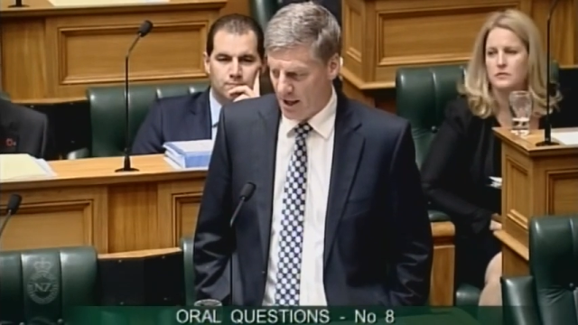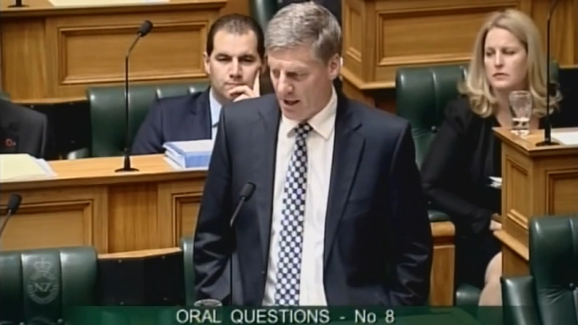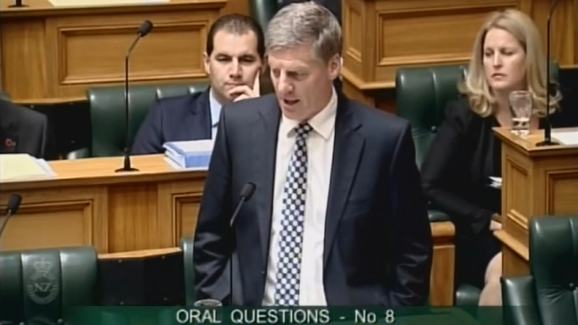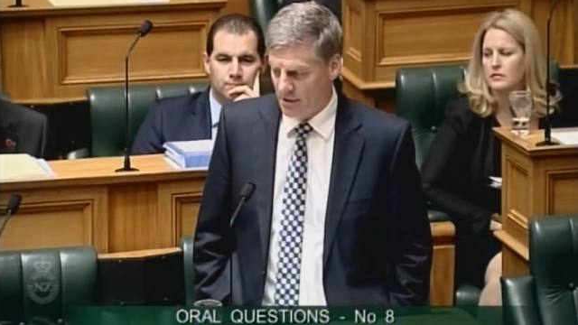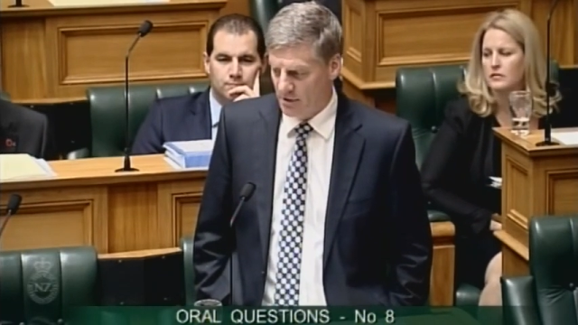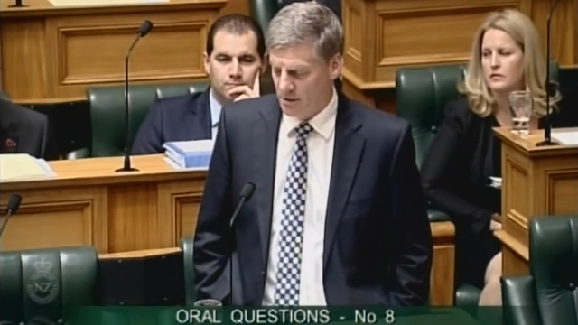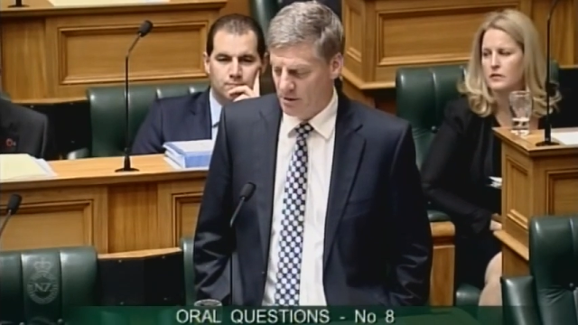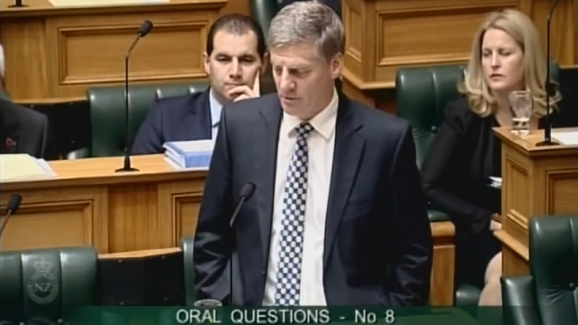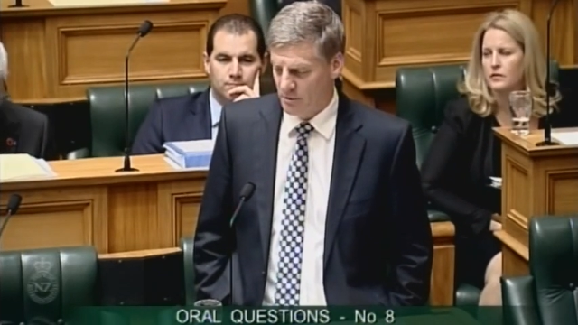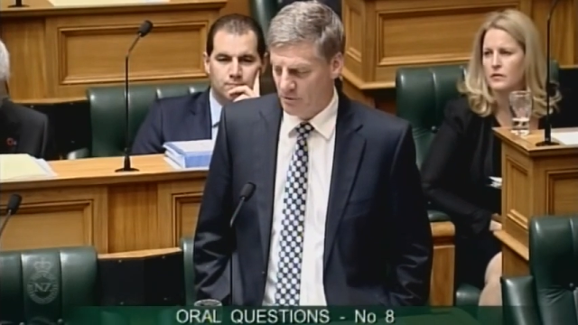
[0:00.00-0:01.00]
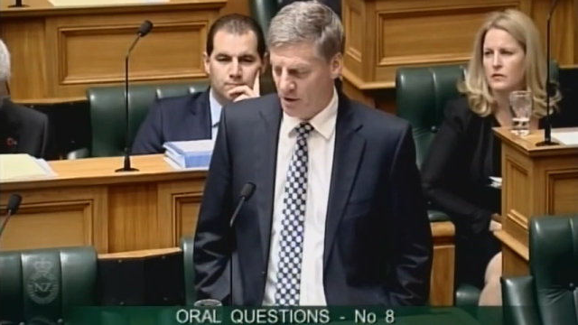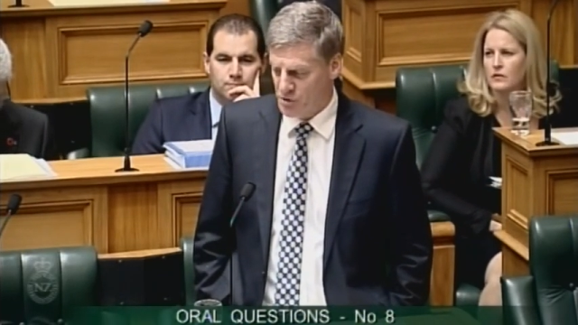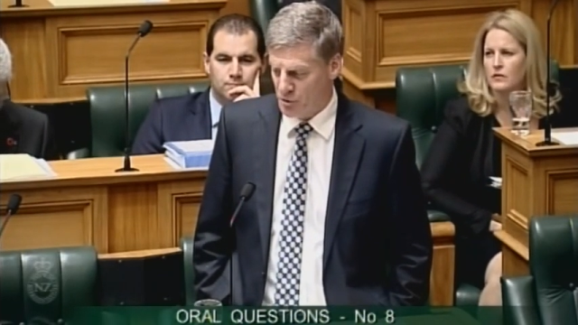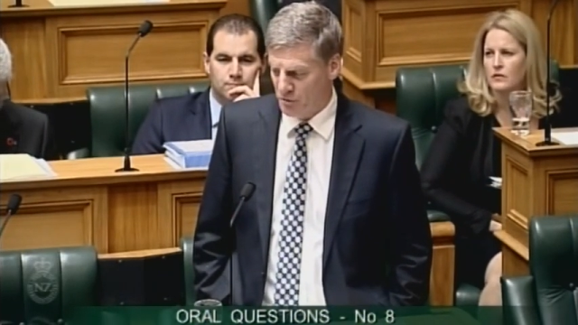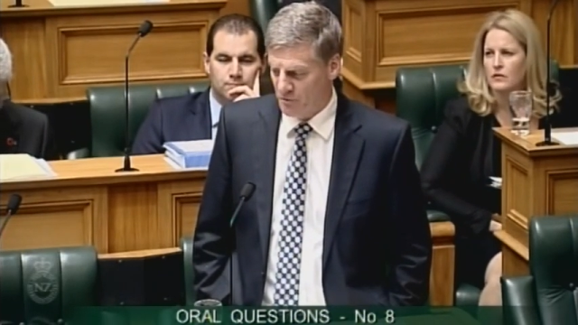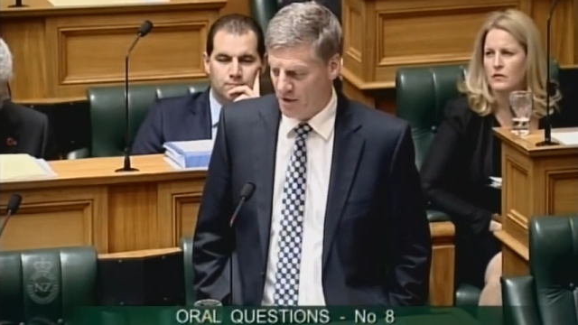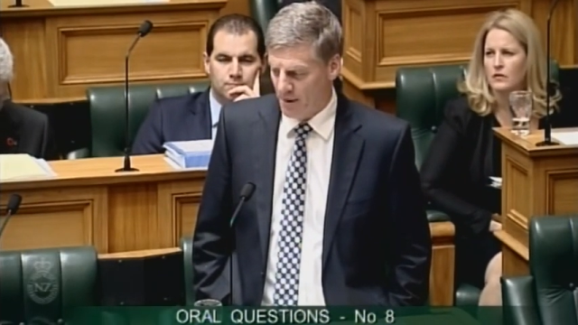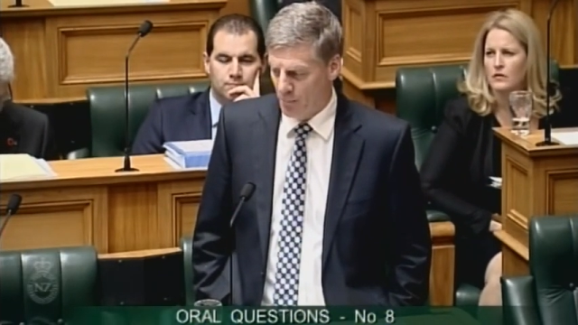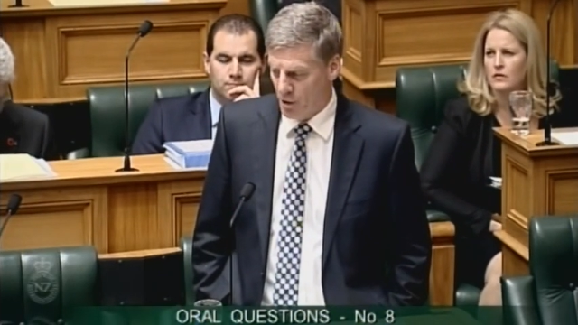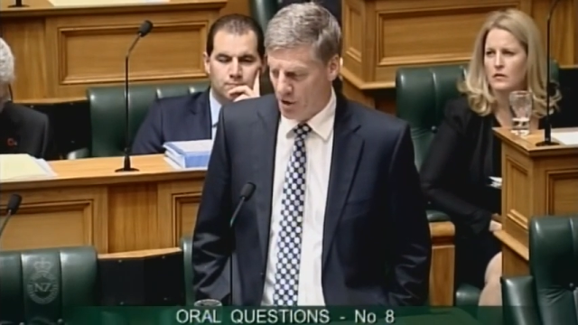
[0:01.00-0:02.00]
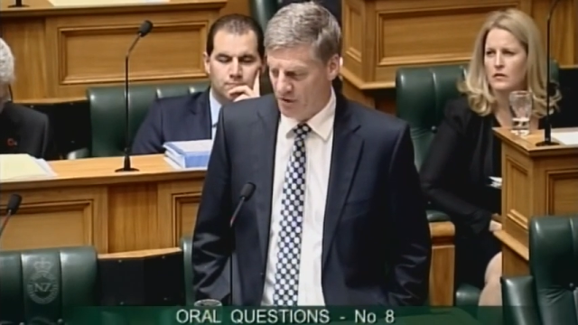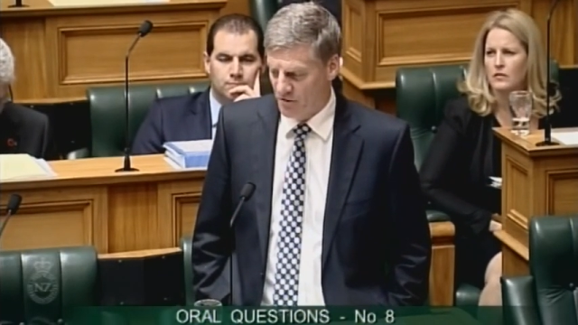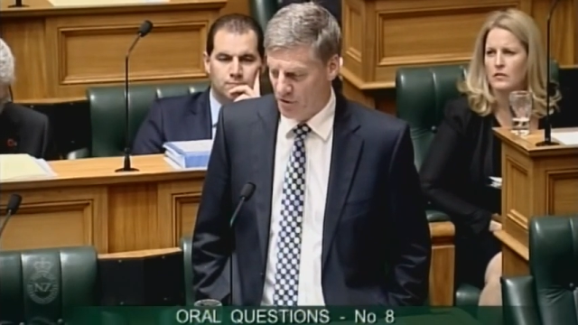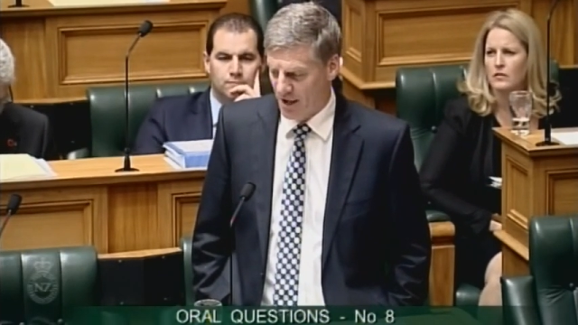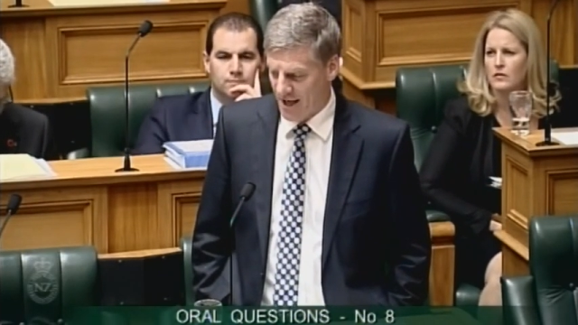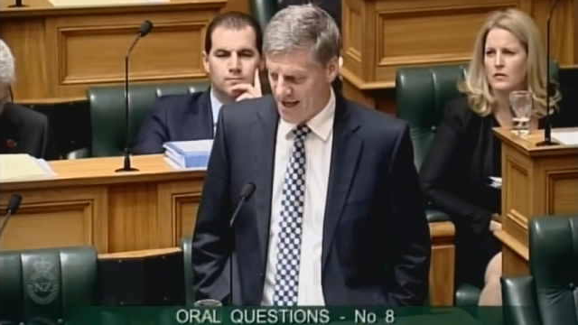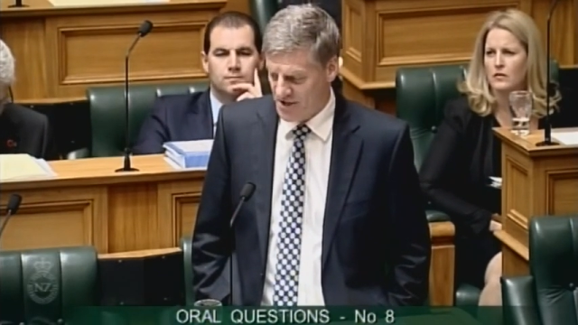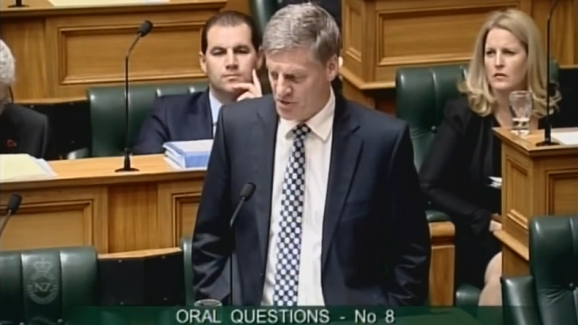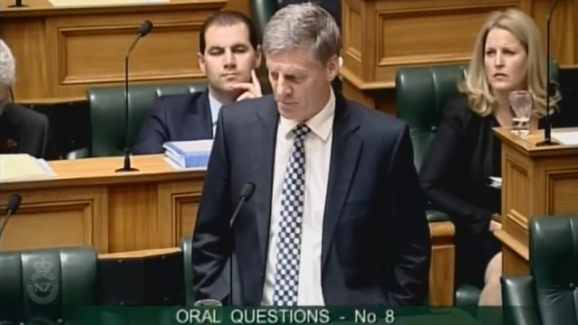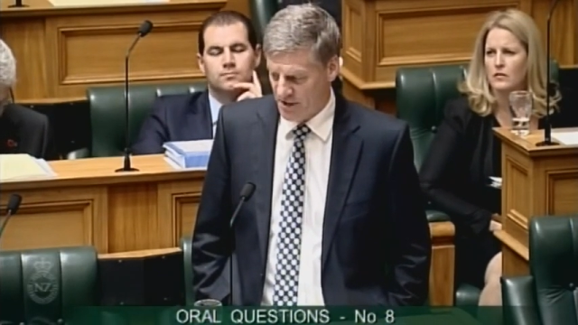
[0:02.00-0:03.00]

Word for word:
Speaker 1: uh, those who've uh, borrowed very large